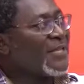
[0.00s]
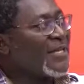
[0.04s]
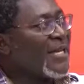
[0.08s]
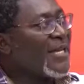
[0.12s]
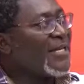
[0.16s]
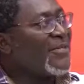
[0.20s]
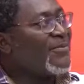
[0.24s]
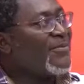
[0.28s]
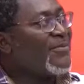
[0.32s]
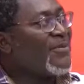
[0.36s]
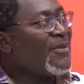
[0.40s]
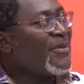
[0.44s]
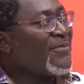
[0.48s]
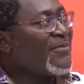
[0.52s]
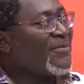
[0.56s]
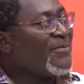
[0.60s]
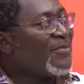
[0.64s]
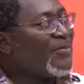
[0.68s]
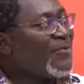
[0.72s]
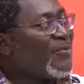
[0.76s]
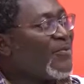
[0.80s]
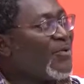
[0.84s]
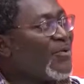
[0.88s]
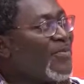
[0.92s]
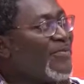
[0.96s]
that we
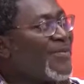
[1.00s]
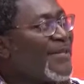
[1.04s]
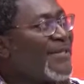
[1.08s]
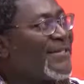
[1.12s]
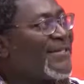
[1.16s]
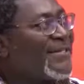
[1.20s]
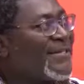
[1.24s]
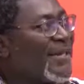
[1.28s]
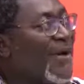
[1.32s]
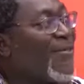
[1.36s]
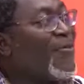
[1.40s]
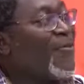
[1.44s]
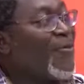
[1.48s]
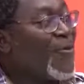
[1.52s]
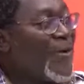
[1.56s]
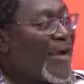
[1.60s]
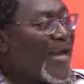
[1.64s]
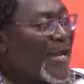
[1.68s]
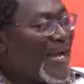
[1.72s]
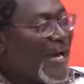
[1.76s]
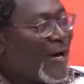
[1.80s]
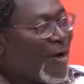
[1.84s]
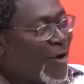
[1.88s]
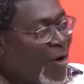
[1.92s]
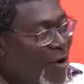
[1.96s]
will be some way
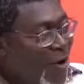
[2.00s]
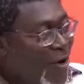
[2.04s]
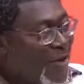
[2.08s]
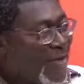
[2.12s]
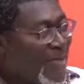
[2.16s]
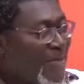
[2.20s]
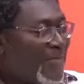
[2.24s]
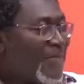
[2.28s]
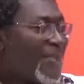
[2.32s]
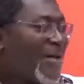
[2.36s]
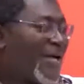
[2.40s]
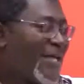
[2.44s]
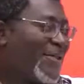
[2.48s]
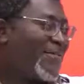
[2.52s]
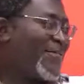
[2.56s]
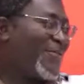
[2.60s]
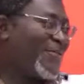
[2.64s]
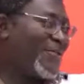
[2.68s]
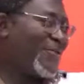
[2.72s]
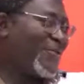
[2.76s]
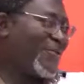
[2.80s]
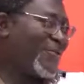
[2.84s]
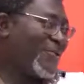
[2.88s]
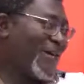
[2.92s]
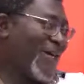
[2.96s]
along the path
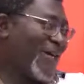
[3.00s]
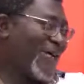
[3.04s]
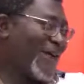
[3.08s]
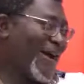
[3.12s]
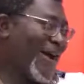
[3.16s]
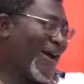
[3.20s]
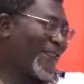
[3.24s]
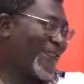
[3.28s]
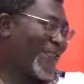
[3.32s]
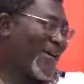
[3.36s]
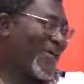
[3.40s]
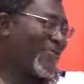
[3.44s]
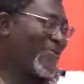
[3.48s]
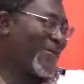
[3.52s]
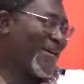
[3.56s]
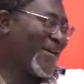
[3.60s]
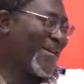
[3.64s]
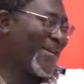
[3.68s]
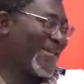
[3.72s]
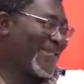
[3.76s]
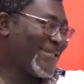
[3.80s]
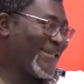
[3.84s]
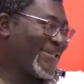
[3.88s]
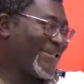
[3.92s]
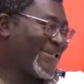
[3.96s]
before we have that
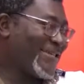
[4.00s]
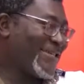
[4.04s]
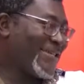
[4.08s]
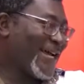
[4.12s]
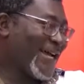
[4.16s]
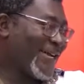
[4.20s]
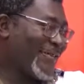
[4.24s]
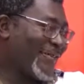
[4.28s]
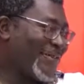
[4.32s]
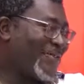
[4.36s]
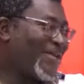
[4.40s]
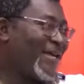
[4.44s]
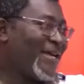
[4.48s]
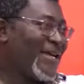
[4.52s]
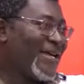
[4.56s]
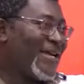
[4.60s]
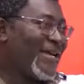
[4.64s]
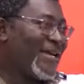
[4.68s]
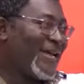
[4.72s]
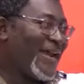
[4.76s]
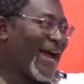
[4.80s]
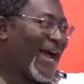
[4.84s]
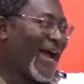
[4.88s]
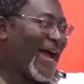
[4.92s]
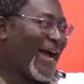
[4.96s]
realization. I do.
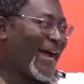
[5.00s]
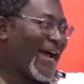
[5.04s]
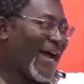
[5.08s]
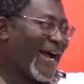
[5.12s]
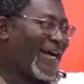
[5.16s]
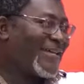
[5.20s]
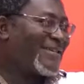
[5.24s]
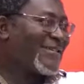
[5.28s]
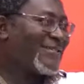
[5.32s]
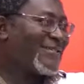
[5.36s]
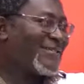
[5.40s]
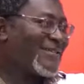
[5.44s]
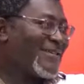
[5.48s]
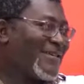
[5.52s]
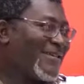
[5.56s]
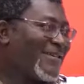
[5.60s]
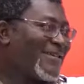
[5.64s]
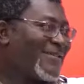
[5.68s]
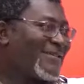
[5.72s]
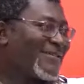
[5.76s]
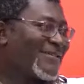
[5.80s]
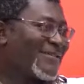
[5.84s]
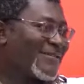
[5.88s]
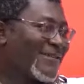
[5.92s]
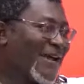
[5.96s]
I see
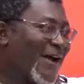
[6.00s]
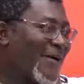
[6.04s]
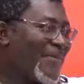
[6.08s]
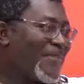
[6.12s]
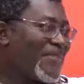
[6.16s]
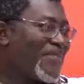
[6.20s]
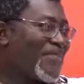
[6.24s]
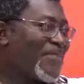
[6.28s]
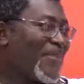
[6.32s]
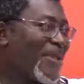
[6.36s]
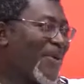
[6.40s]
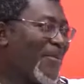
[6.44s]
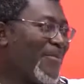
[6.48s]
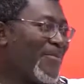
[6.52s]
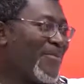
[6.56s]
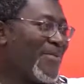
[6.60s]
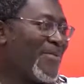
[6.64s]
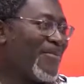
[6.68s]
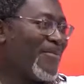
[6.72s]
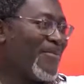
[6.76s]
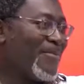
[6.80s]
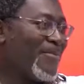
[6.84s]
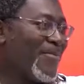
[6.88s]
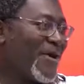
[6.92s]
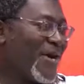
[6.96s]
some
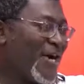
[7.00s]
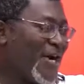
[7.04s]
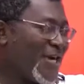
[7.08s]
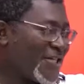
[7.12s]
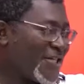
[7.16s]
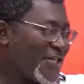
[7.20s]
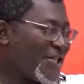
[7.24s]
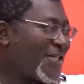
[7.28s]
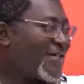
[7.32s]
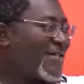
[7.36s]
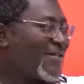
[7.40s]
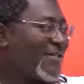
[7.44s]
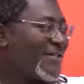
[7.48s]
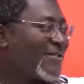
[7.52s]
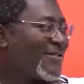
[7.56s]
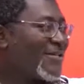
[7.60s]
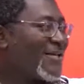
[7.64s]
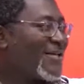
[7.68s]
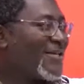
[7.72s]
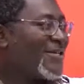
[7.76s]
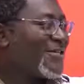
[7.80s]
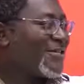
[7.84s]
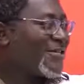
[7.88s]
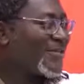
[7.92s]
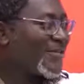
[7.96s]
mergence,
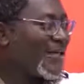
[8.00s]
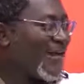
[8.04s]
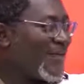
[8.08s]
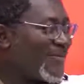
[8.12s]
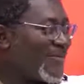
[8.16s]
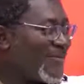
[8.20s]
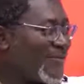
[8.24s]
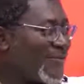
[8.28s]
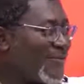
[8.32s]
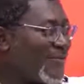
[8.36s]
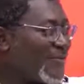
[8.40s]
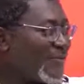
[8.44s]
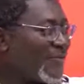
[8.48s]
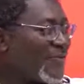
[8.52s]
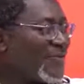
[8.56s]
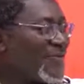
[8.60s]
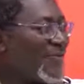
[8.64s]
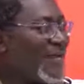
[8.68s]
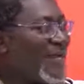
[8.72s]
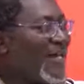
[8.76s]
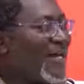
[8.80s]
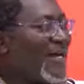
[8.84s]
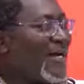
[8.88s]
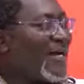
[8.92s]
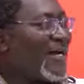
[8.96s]
some sort of
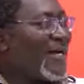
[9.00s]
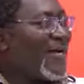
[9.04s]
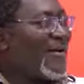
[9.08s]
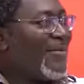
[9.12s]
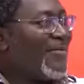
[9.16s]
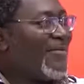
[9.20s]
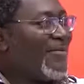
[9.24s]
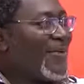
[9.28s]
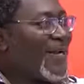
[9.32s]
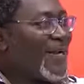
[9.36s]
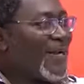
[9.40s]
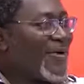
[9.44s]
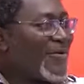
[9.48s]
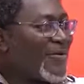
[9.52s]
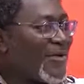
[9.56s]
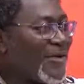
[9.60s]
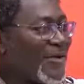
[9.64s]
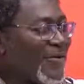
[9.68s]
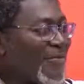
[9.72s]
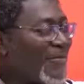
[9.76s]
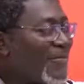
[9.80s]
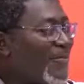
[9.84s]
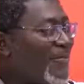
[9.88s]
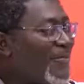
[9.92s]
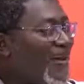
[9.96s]
blurring
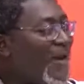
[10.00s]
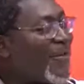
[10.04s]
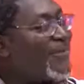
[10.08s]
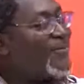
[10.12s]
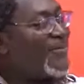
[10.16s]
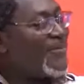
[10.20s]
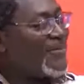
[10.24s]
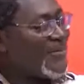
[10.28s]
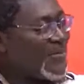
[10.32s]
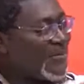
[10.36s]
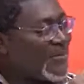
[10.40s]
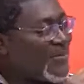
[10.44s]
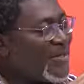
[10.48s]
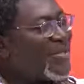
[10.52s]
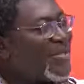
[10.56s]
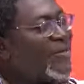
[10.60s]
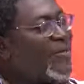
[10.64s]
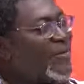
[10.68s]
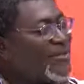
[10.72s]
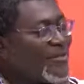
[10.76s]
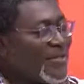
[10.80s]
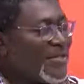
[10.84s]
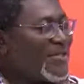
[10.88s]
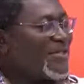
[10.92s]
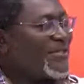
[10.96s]
of the boundary between
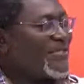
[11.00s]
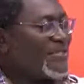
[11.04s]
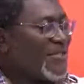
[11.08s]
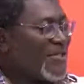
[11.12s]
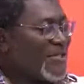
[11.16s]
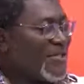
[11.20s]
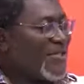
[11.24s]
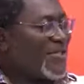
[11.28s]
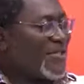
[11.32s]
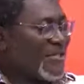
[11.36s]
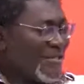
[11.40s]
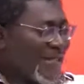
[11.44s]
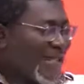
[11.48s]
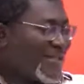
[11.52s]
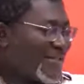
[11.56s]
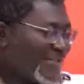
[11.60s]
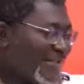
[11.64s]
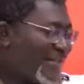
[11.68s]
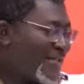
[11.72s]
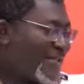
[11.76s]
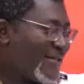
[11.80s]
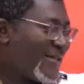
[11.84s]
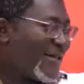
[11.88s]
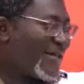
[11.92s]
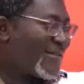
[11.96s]
humans and machines. I
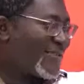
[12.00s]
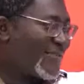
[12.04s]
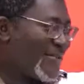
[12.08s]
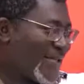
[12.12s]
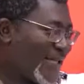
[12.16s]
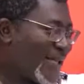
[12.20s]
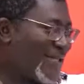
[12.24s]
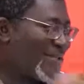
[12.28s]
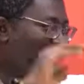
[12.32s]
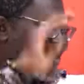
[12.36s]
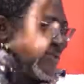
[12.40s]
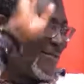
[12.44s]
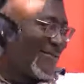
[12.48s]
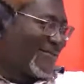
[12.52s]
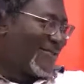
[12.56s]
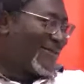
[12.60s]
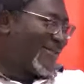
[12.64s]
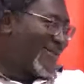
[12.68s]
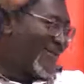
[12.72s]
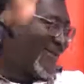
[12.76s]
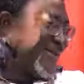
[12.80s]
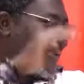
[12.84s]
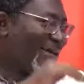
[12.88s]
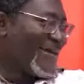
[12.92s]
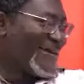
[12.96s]
see that. But that's
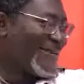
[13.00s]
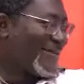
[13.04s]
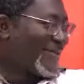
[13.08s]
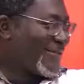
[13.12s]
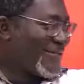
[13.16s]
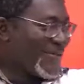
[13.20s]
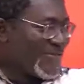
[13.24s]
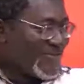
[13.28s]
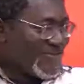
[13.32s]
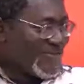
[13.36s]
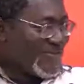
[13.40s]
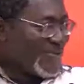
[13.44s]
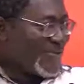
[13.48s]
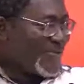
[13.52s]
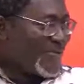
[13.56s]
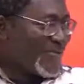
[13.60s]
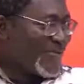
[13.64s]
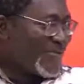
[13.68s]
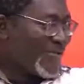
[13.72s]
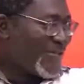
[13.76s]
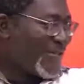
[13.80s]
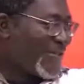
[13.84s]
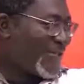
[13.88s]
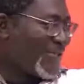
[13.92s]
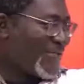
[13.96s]
some
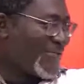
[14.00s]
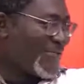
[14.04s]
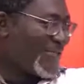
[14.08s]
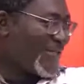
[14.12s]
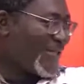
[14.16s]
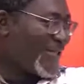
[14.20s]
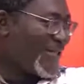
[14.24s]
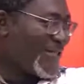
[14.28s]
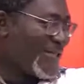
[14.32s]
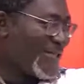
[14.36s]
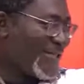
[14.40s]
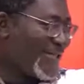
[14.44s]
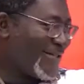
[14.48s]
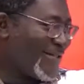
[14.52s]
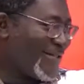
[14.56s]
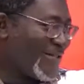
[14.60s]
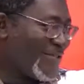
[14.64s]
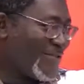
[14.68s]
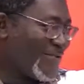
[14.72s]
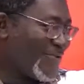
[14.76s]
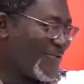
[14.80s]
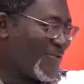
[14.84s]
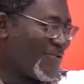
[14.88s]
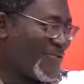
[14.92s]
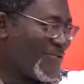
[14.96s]
30, 40 years in
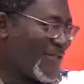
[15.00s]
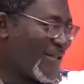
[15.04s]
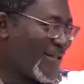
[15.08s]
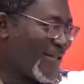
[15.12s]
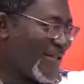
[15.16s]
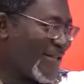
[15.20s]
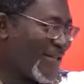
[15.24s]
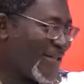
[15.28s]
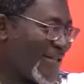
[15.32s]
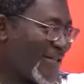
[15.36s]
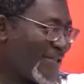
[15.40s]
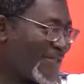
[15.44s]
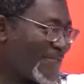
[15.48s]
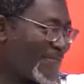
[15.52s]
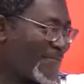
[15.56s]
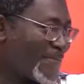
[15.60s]
the future, I think.